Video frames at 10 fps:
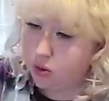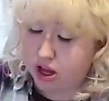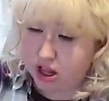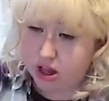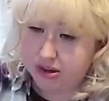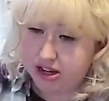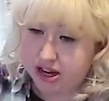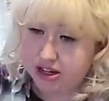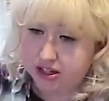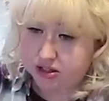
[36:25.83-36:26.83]
Well, I'm a
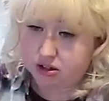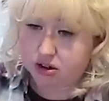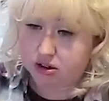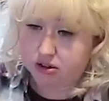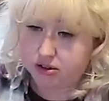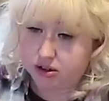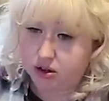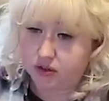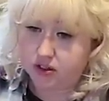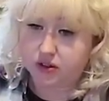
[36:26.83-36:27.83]
nineties girl,
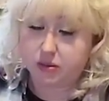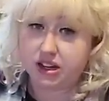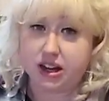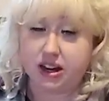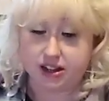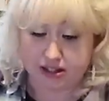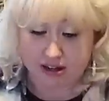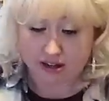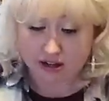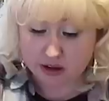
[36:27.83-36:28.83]
so if it's from the nineties,
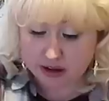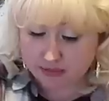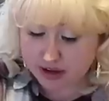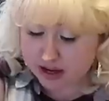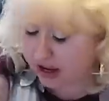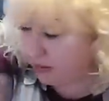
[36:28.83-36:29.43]
I know it, and I